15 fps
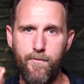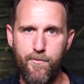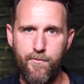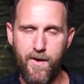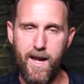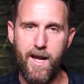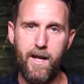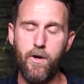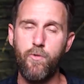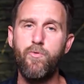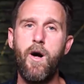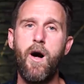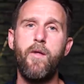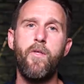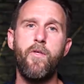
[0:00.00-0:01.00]
failure
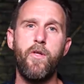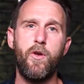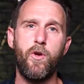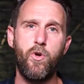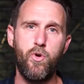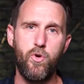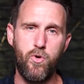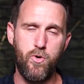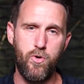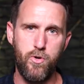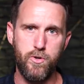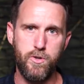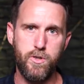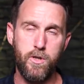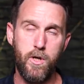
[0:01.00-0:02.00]
rather than a
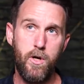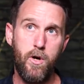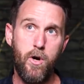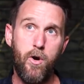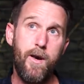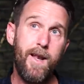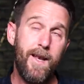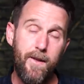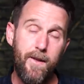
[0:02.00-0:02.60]
cause, or it,